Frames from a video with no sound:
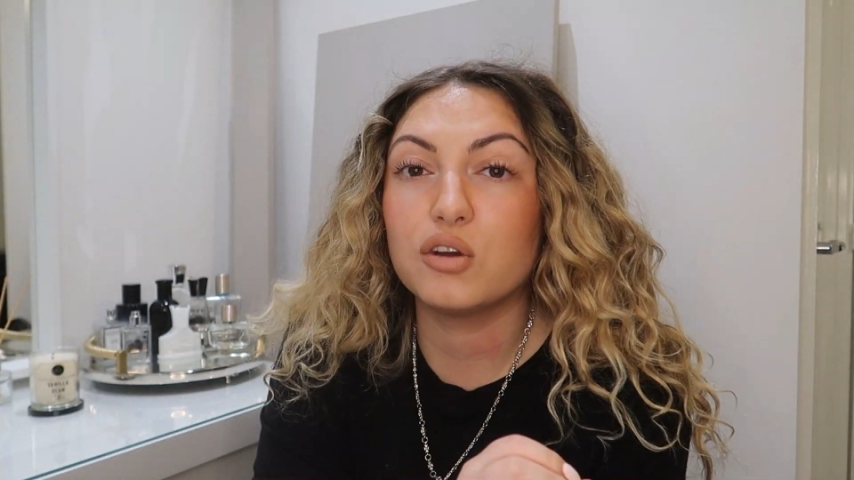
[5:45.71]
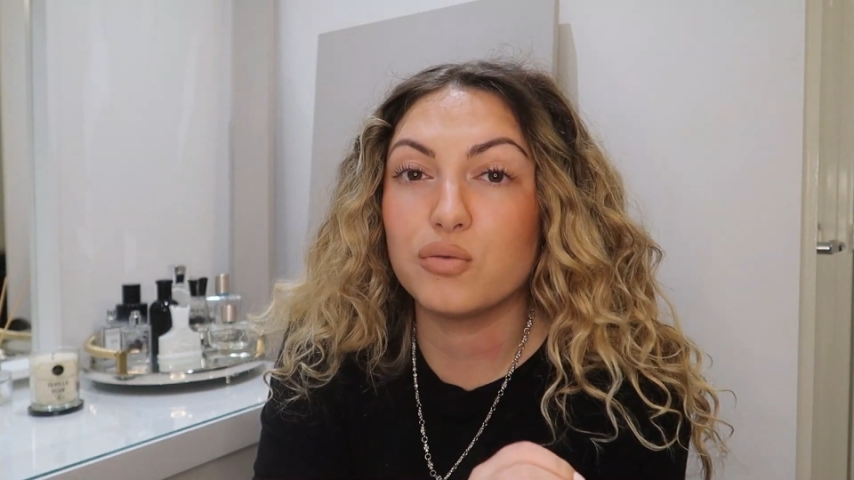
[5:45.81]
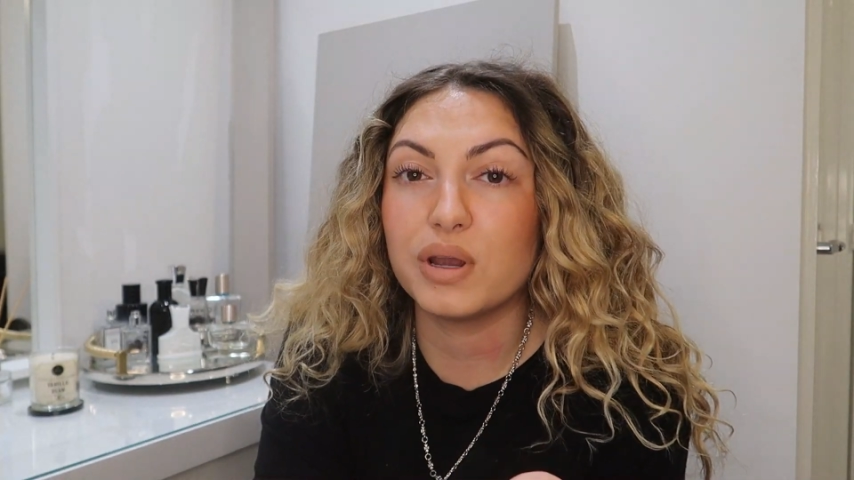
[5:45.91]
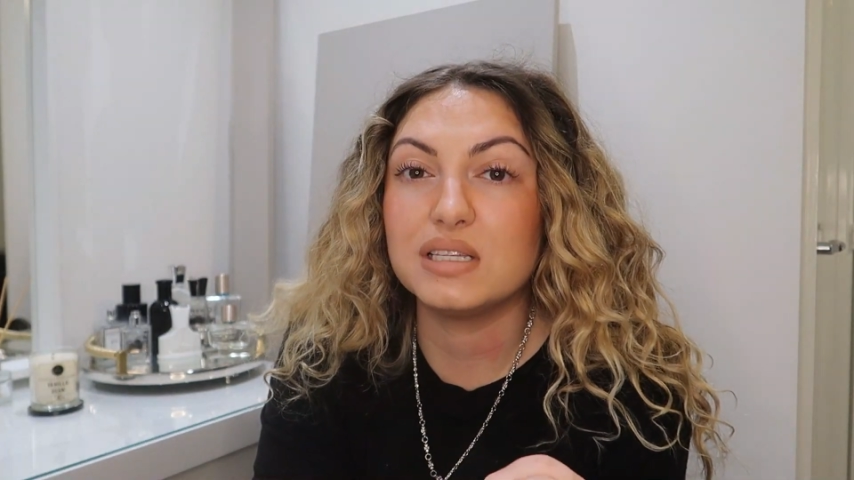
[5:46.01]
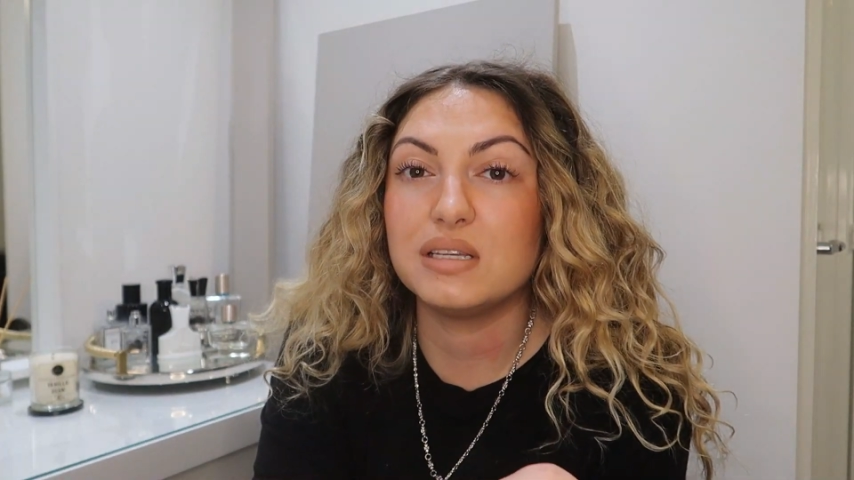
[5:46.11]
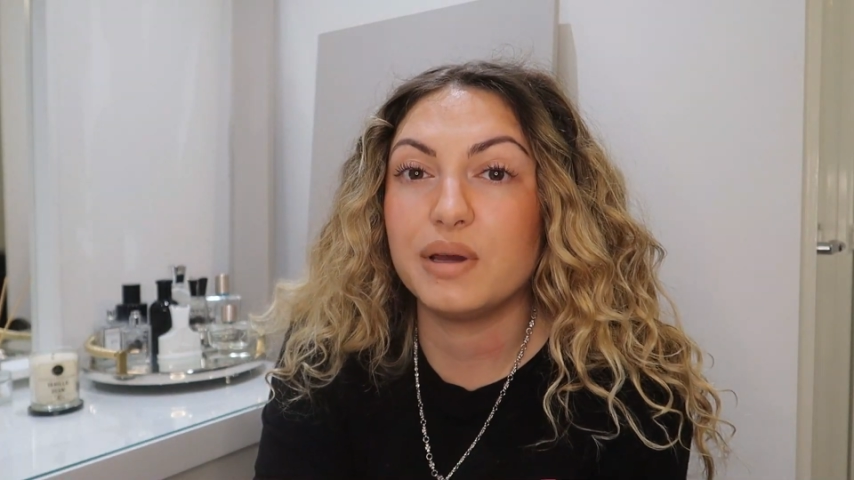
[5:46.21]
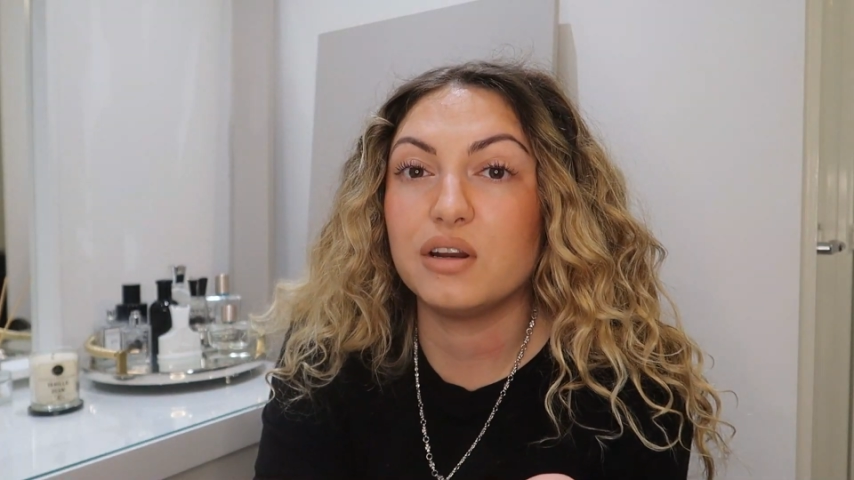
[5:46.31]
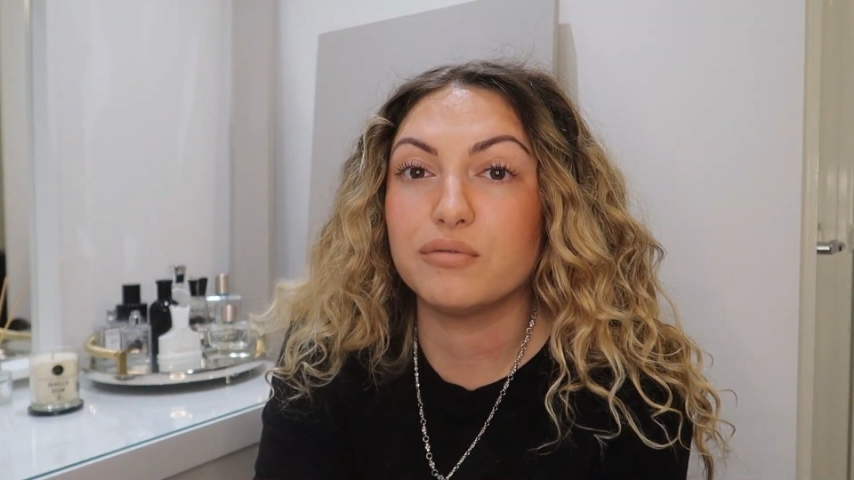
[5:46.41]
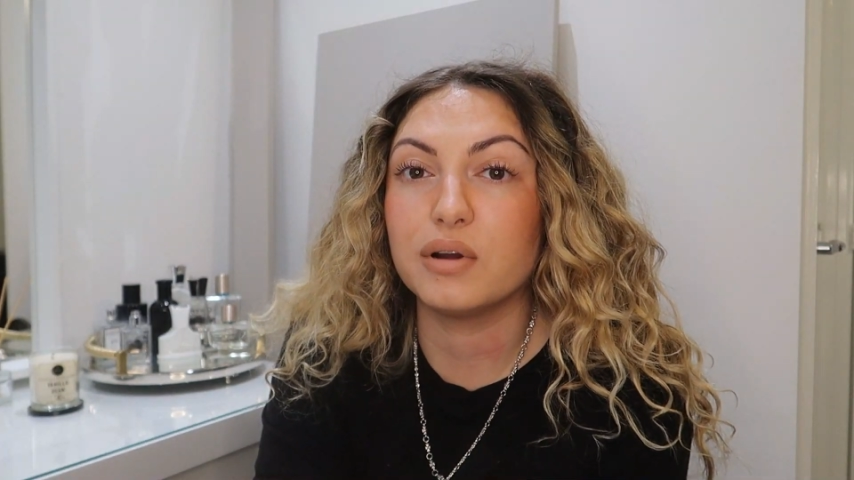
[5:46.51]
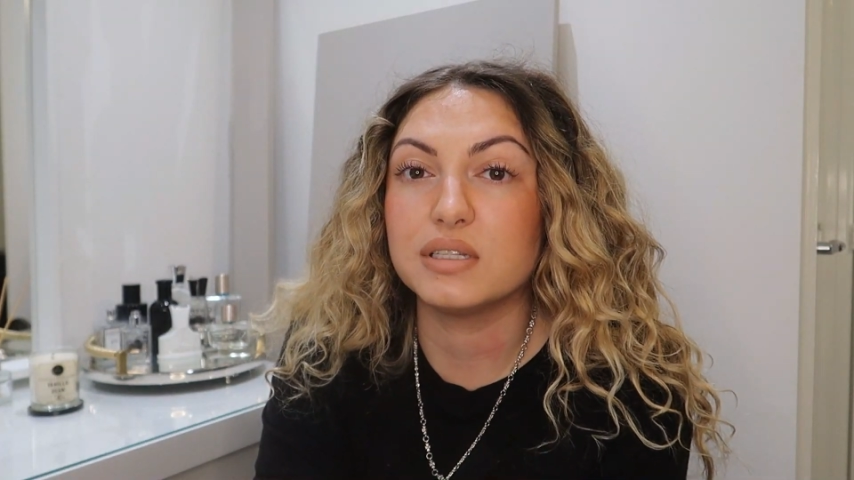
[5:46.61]
crazy
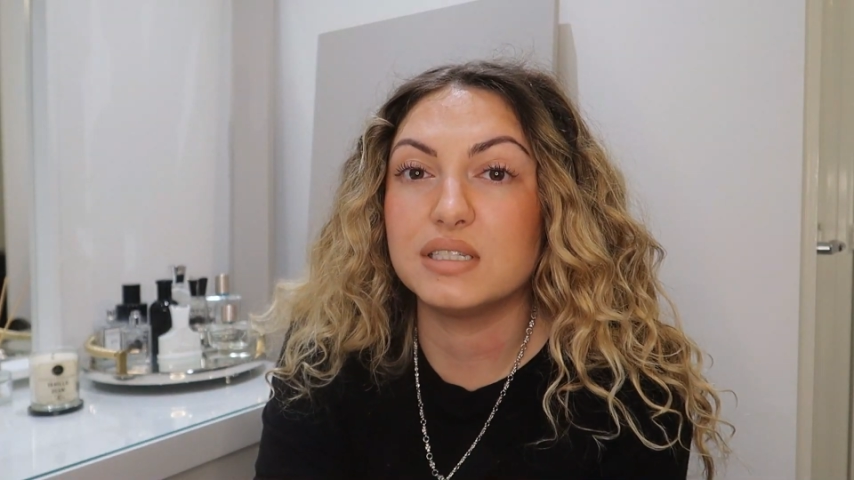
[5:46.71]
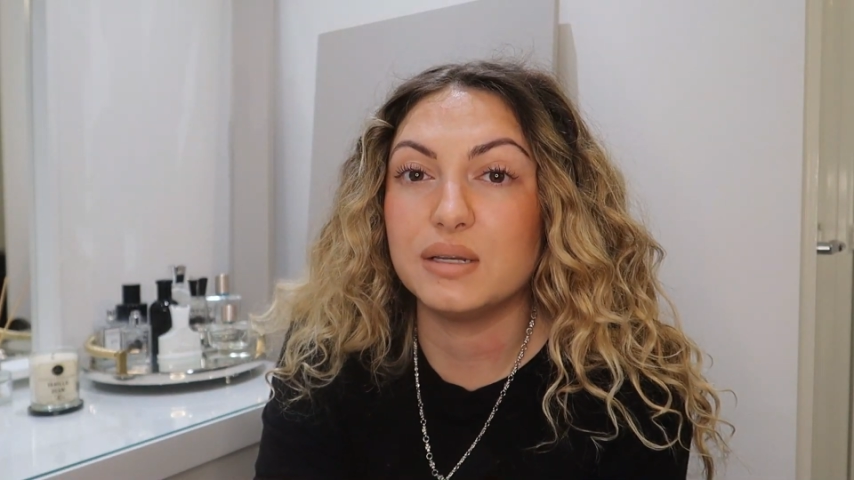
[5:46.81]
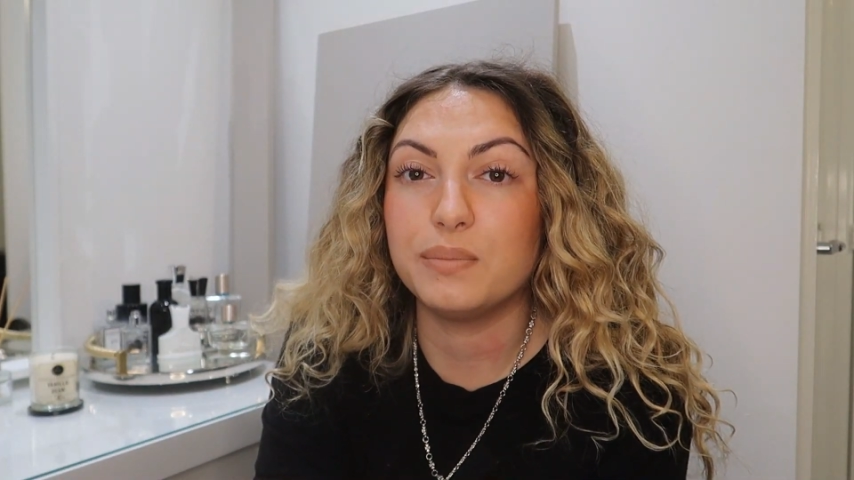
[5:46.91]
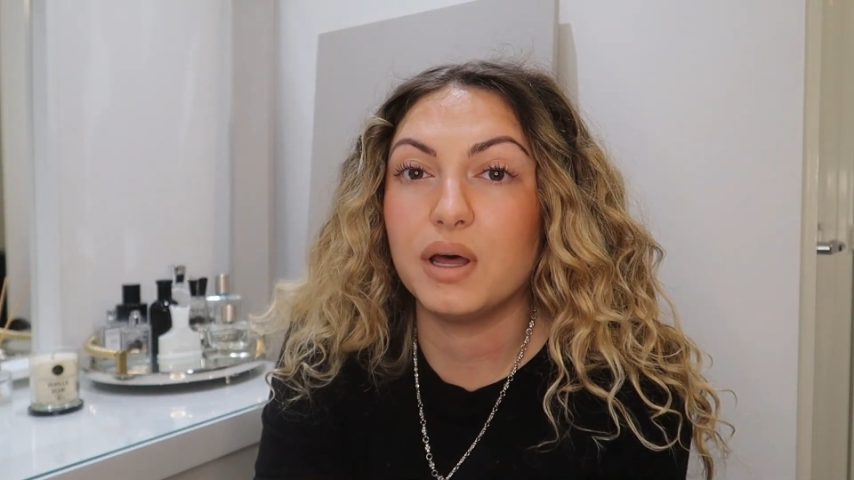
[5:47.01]
amount of rusted,